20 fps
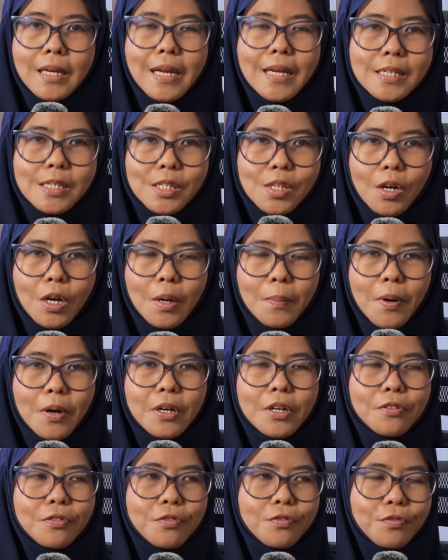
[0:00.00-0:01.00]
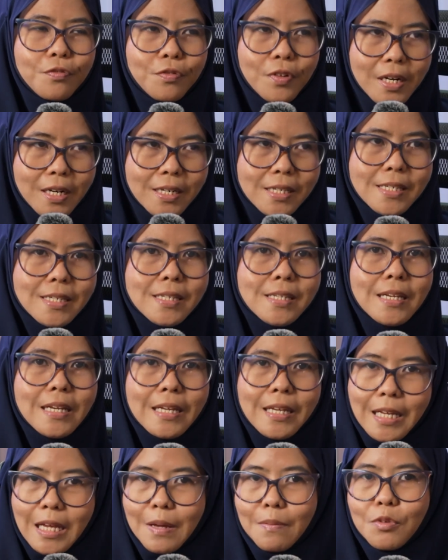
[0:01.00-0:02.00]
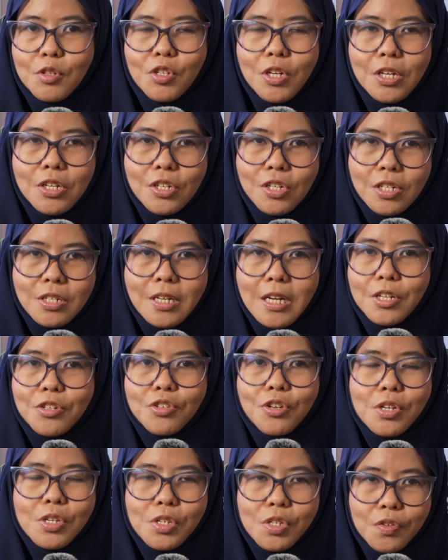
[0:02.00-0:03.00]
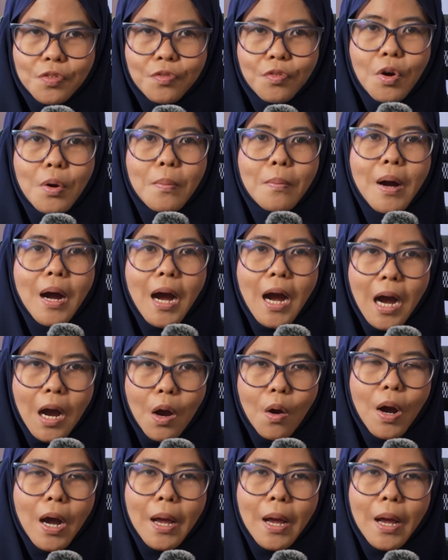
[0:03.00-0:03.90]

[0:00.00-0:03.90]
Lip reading: Let's talk about the first game changer that transformed how